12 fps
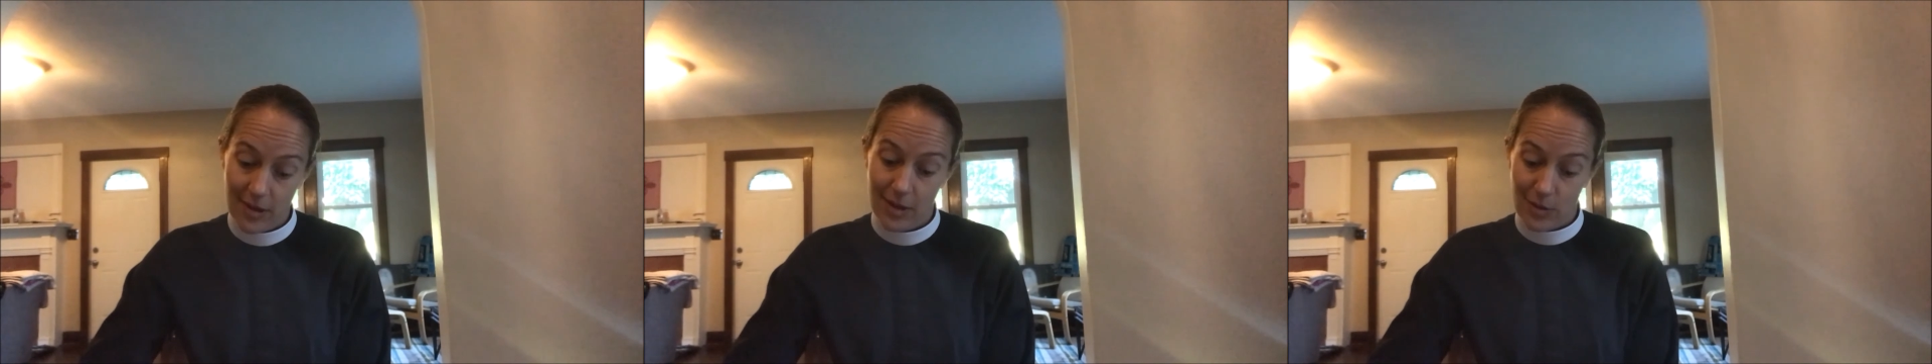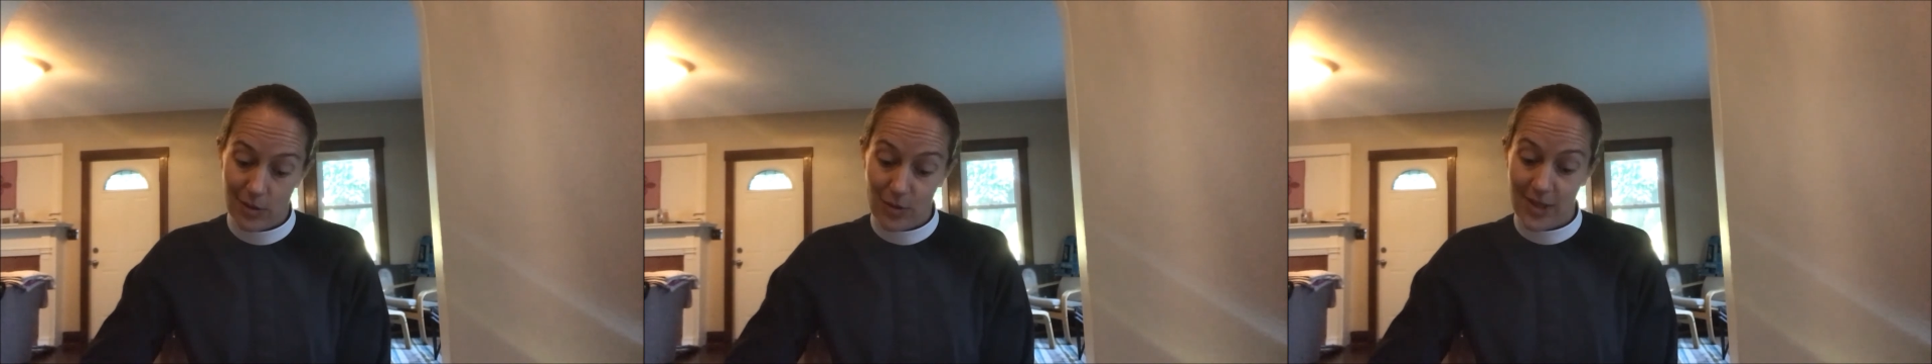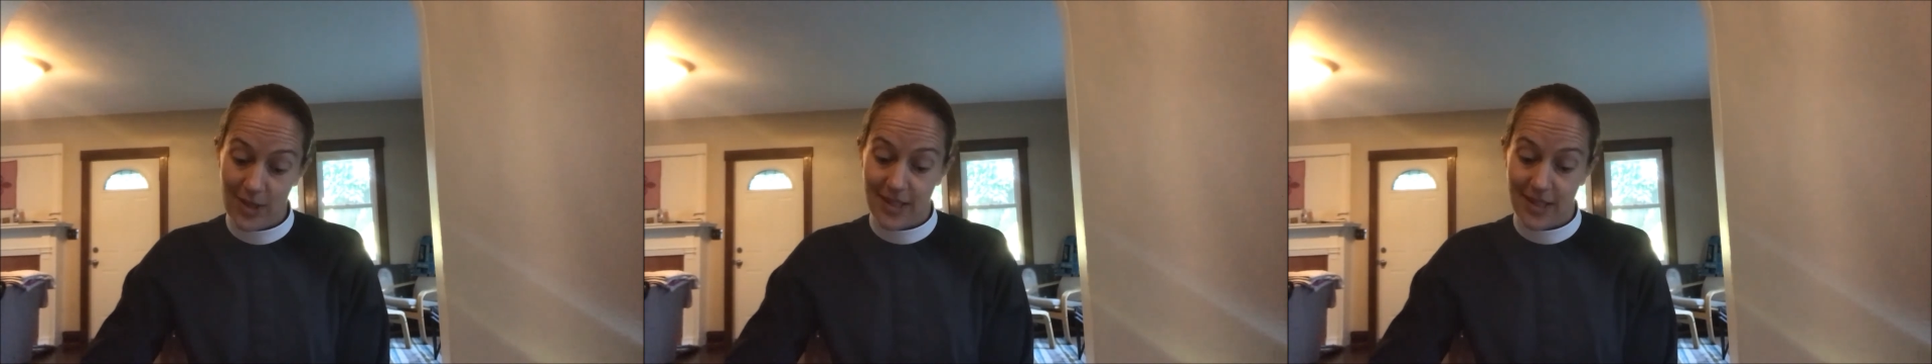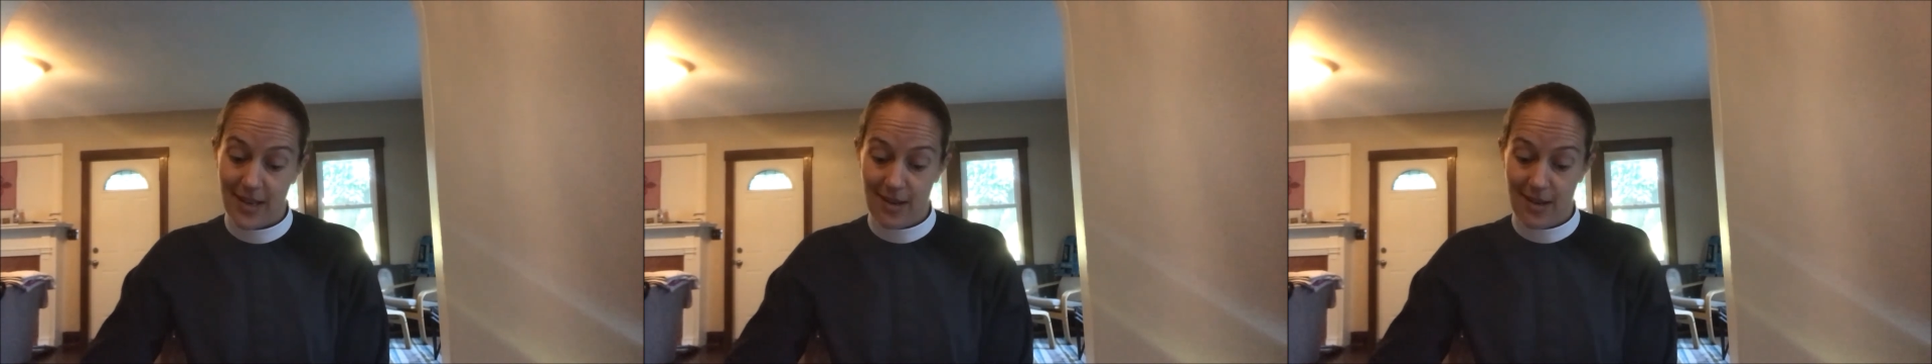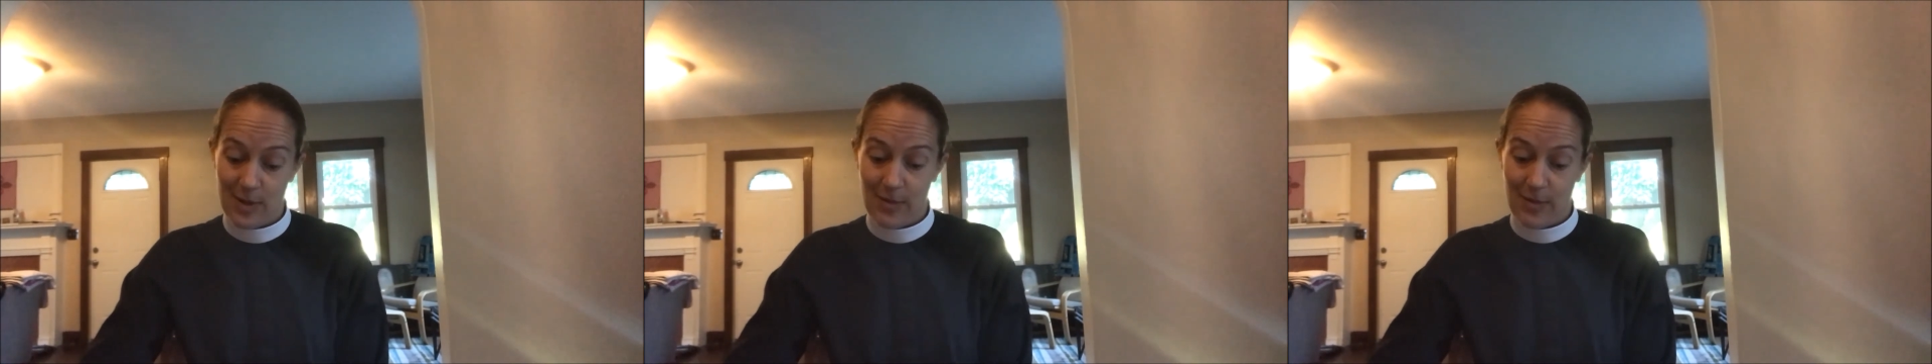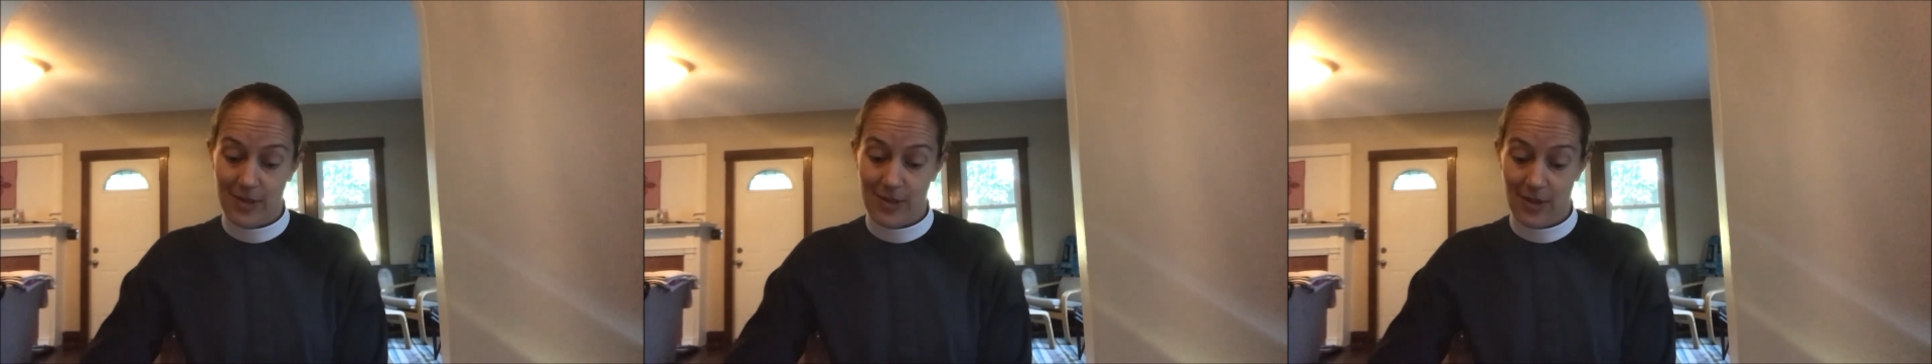So I'm pretty excited about
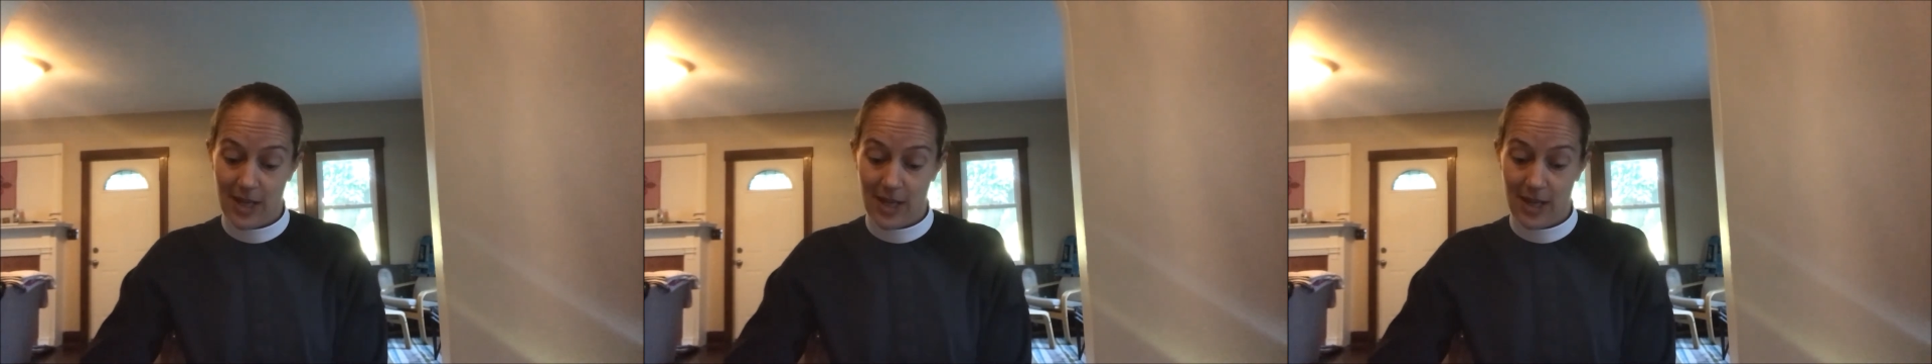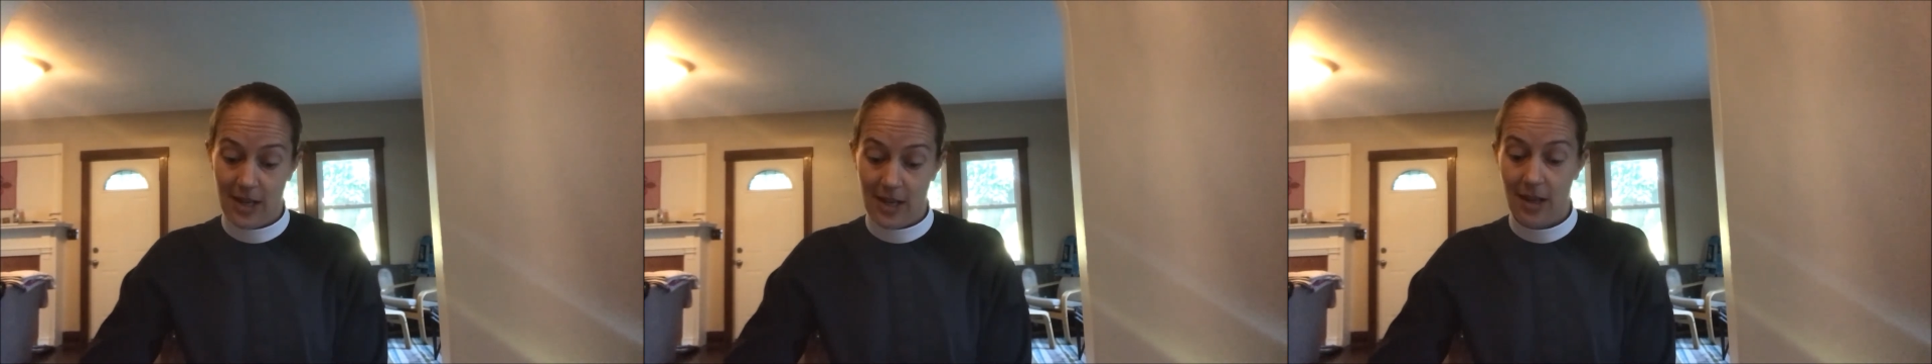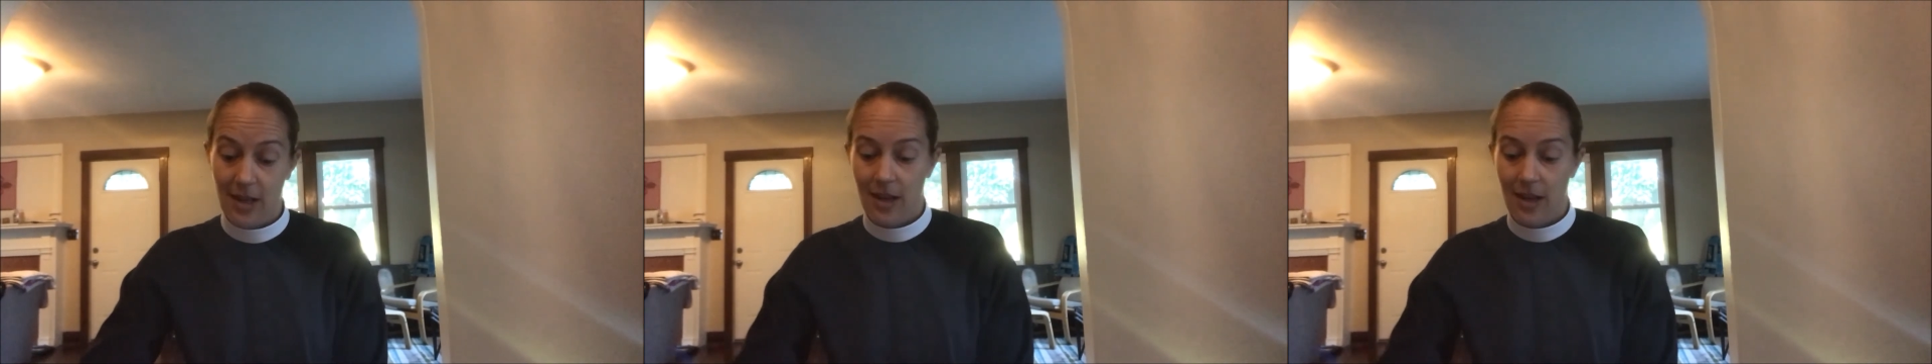my zucchini.